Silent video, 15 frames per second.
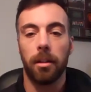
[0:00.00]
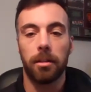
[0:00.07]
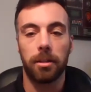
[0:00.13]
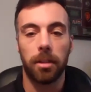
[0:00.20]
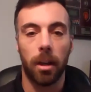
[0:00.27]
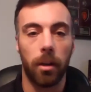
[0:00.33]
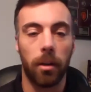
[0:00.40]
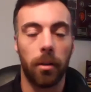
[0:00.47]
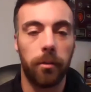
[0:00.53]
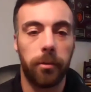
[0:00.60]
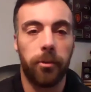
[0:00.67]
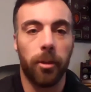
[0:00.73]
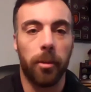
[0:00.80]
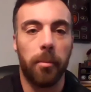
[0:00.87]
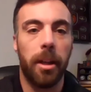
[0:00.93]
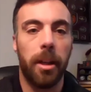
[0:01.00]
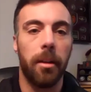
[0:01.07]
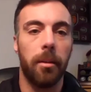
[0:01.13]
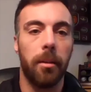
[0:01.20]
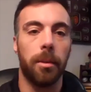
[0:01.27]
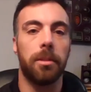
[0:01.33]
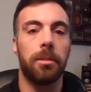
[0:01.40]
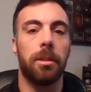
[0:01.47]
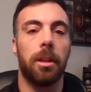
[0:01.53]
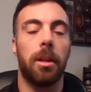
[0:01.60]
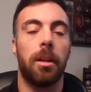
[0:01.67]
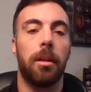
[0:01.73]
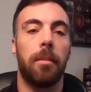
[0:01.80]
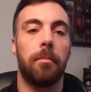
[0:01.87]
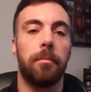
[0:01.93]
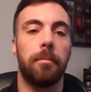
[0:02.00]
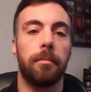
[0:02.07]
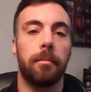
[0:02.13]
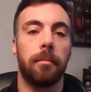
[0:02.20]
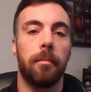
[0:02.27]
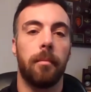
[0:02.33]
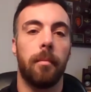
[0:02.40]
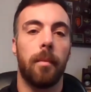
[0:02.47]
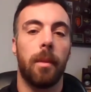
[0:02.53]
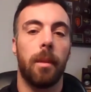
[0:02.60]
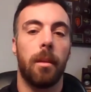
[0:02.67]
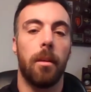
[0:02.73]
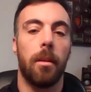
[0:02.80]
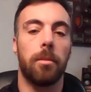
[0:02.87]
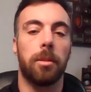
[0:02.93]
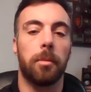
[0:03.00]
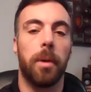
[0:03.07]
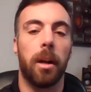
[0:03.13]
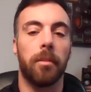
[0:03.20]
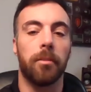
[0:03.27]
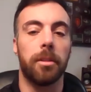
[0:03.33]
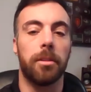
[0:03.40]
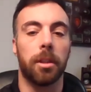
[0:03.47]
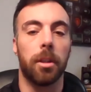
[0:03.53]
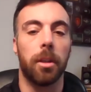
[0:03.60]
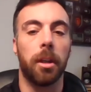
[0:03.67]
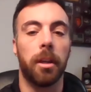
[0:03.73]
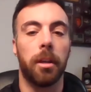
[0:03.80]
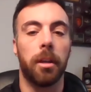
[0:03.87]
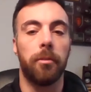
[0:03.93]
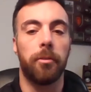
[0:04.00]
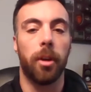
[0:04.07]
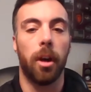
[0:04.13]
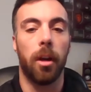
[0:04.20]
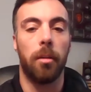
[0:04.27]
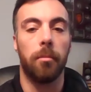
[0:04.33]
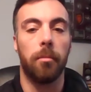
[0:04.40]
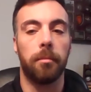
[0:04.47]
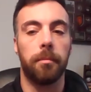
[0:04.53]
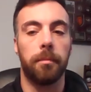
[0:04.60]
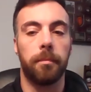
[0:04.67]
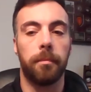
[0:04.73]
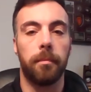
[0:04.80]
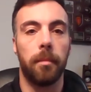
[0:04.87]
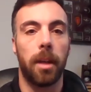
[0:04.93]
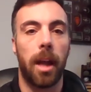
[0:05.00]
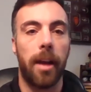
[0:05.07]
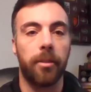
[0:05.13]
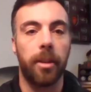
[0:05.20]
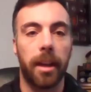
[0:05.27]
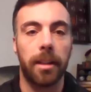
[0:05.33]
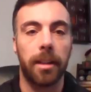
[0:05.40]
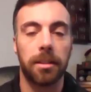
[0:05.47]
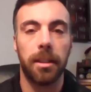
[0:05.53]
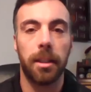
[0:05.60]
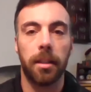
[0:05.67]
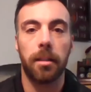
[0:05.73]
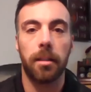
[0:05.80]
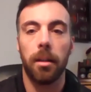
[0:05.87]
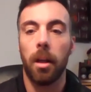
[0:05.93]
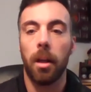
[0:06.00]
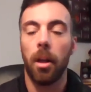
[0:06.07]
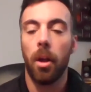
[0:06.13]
So for me, it was upon returning from Afghanistan.